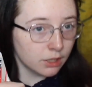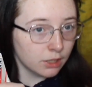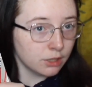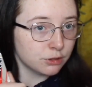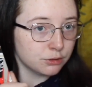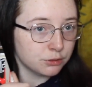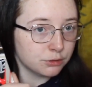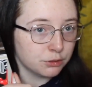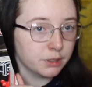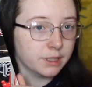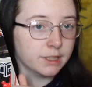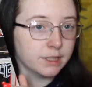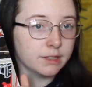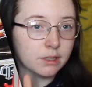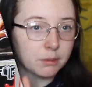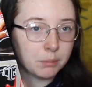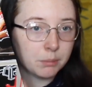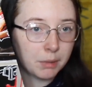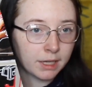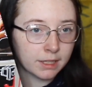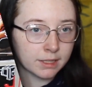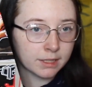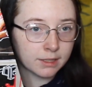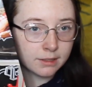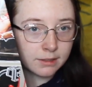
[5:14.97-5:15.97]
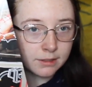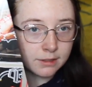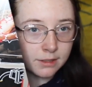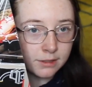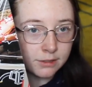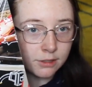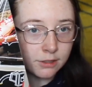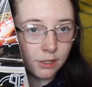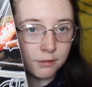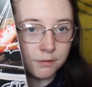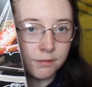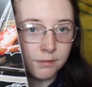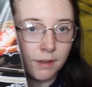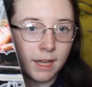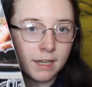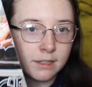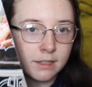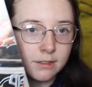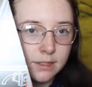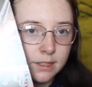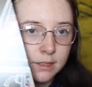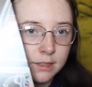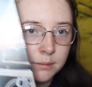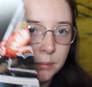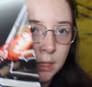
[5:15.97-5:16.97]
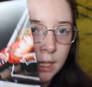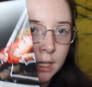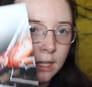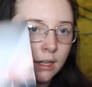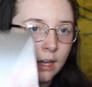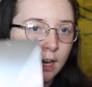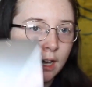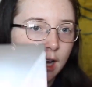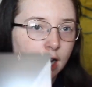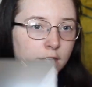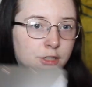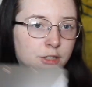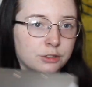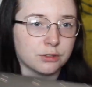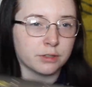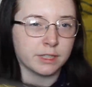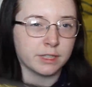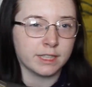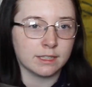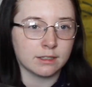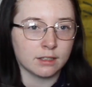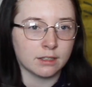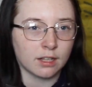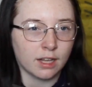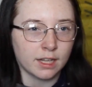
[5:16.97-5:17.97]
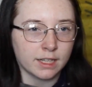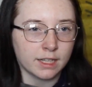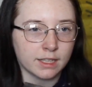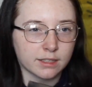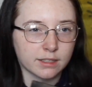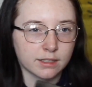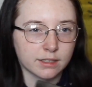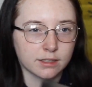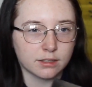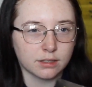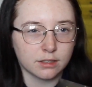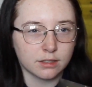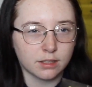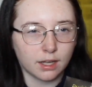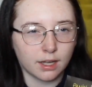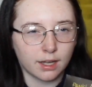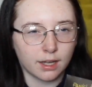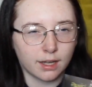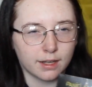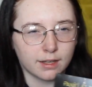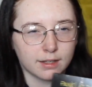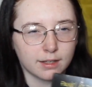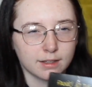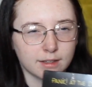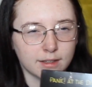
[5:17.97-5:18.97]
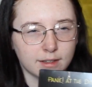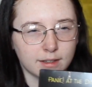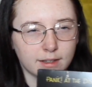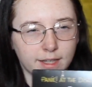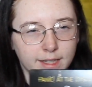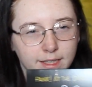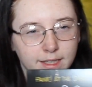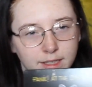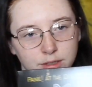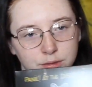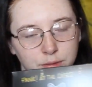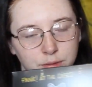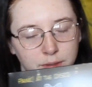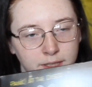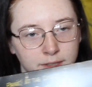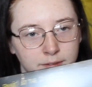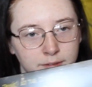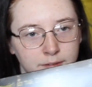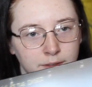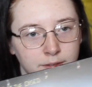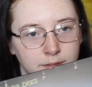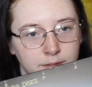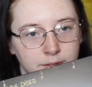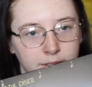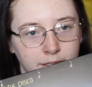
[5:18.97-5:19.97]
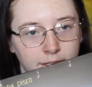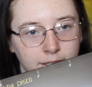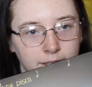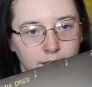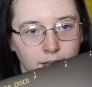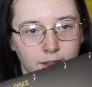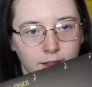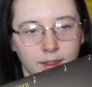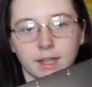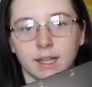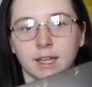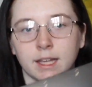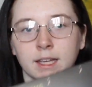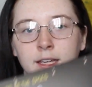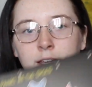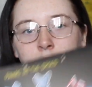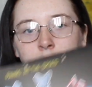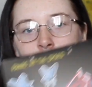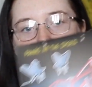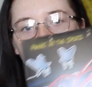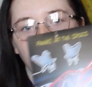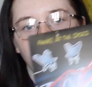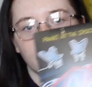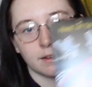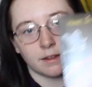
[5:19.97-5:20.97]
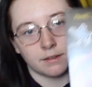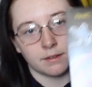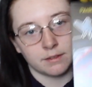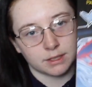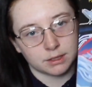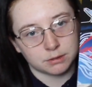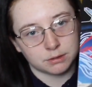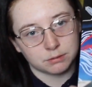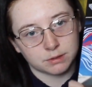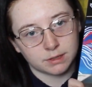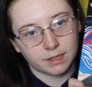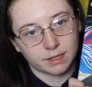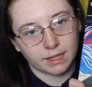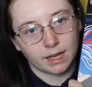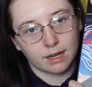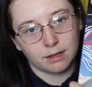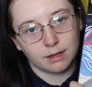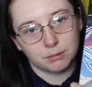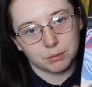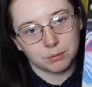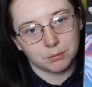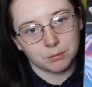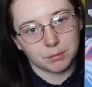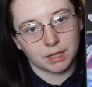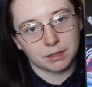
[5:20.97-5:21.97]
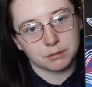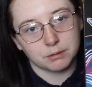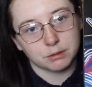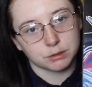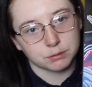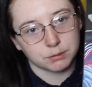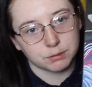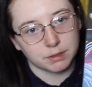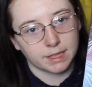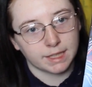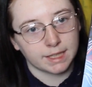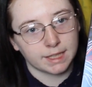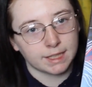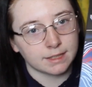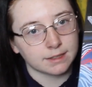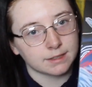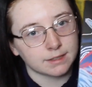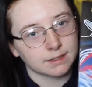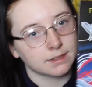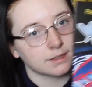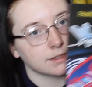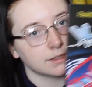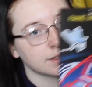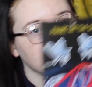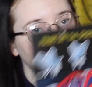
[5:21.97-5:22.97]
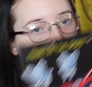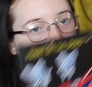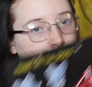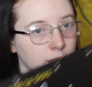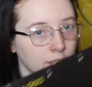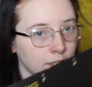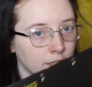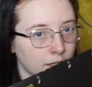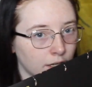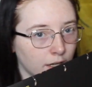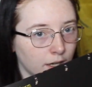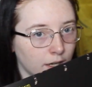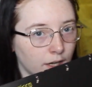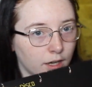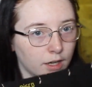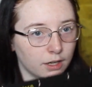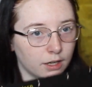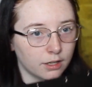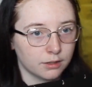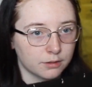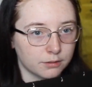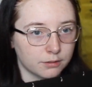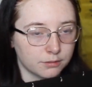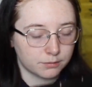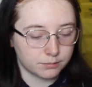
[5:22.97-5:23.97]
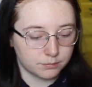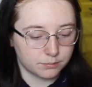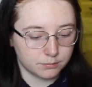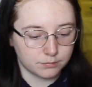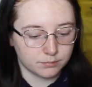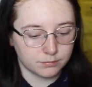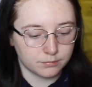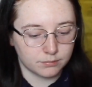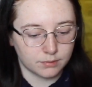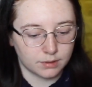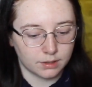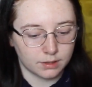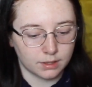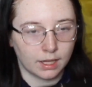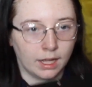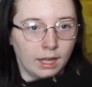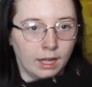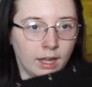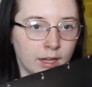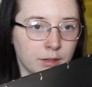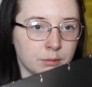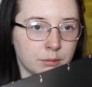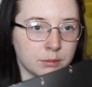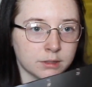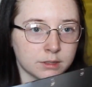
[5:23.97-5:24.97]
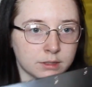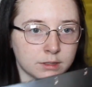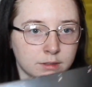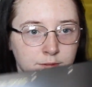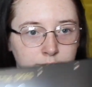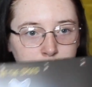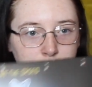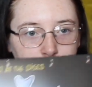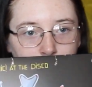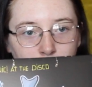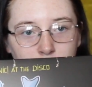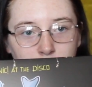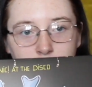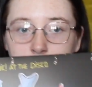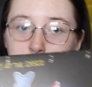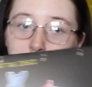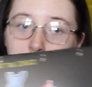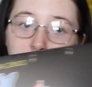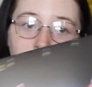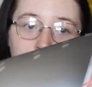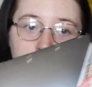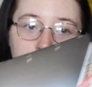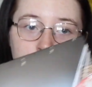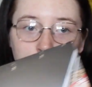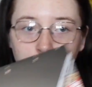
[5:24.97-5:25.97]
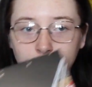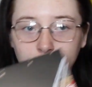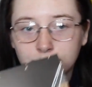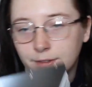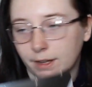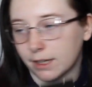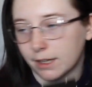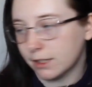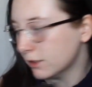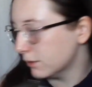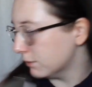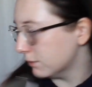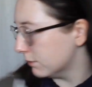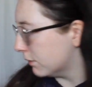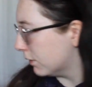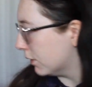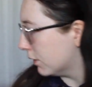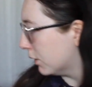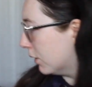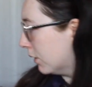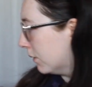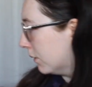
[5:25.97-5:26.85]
joined the Panic at the Disco fandom. I joined like at late 2015, I think, and then this was the album that was released that I was first part of the fandom for.